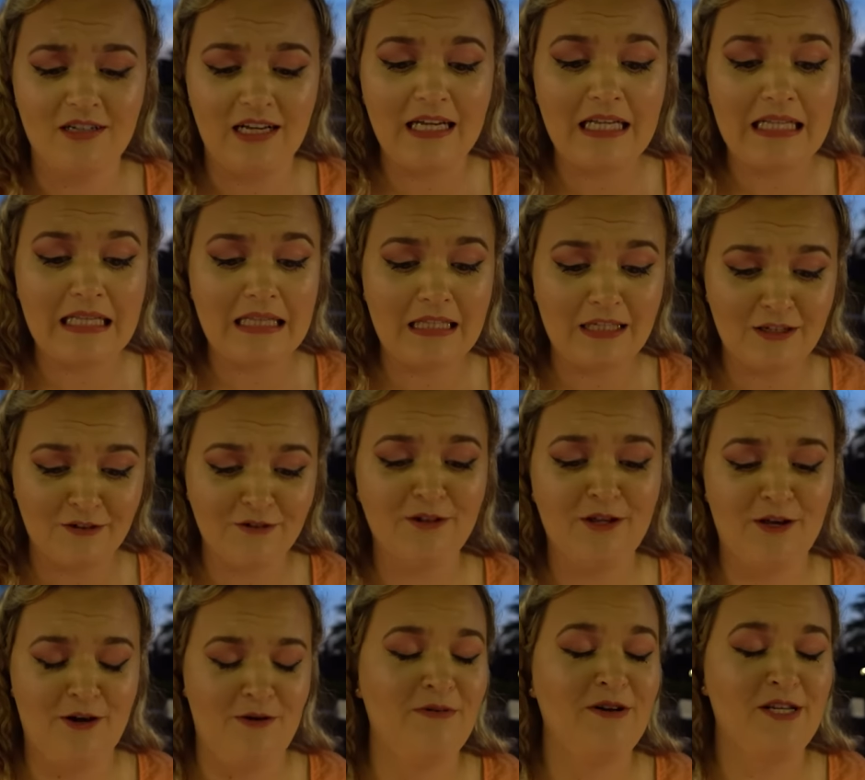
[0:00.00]
It
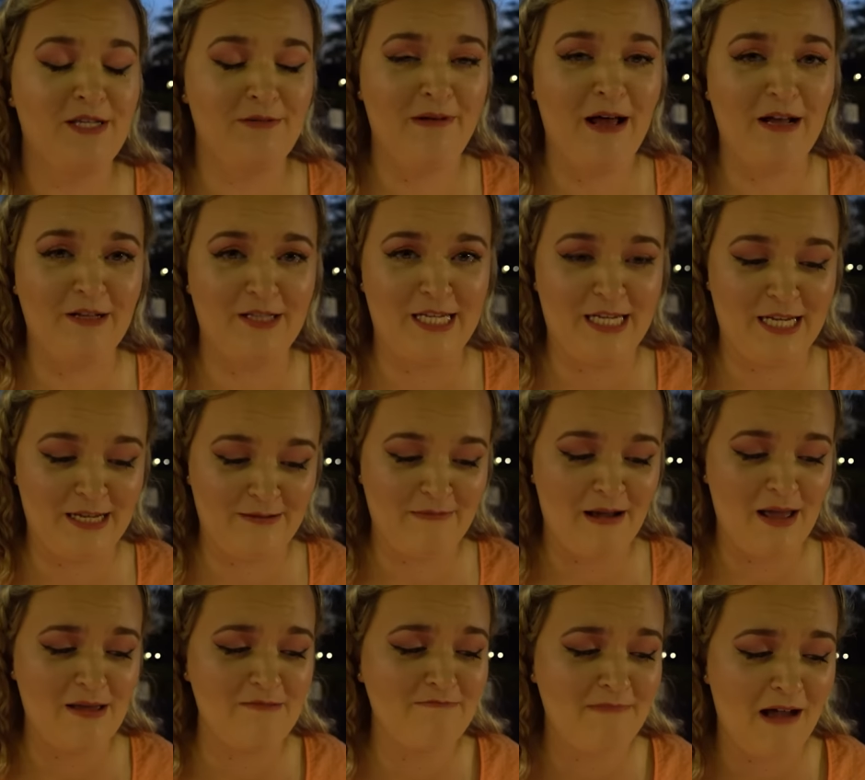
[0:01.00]
literally almost melted in
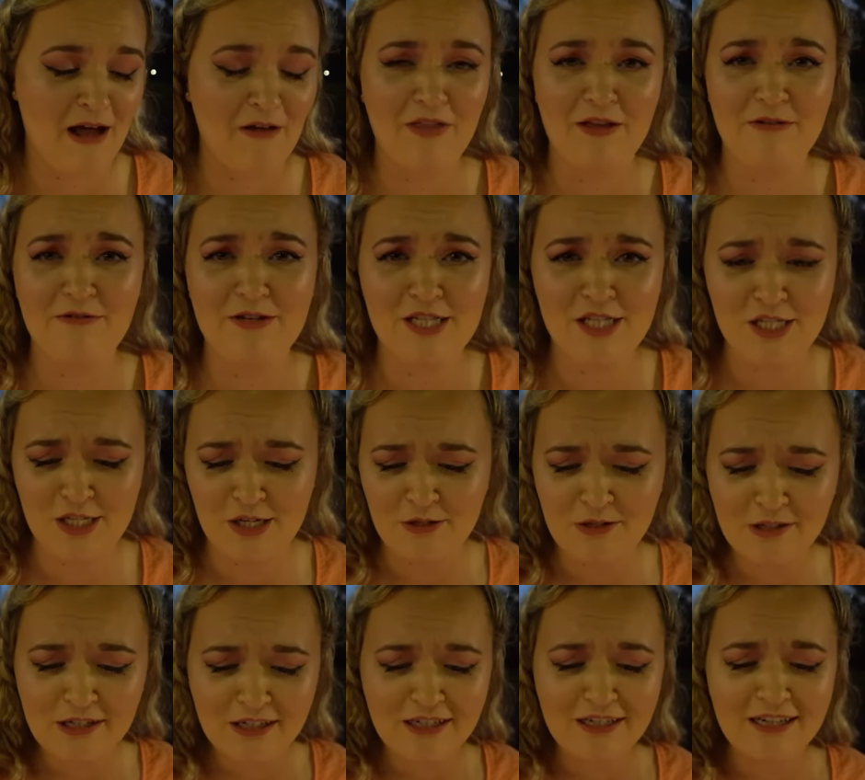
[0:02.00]
out that was
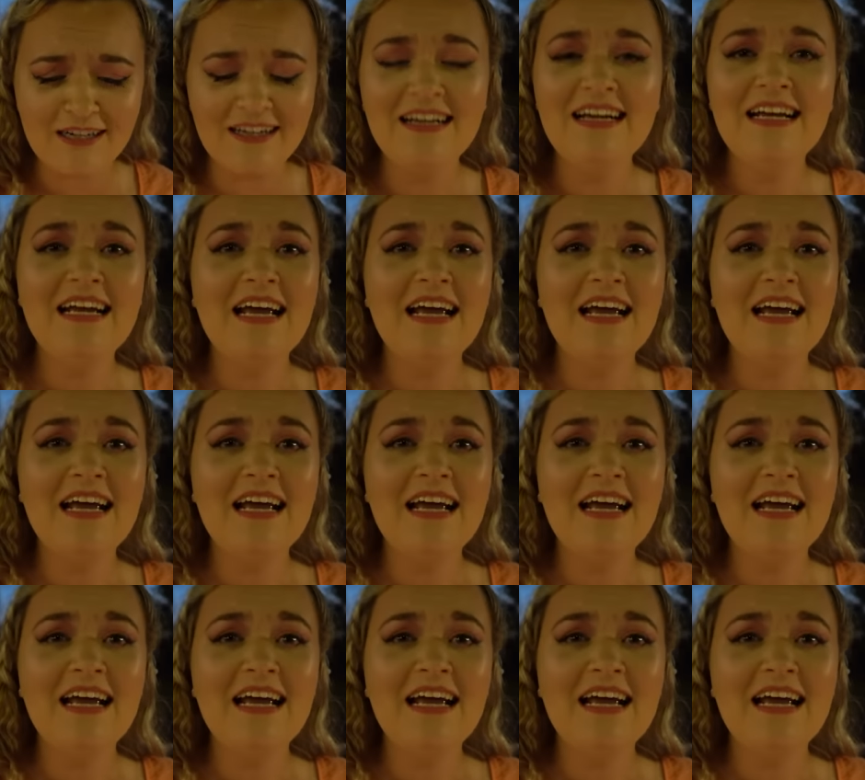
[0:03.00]
so good.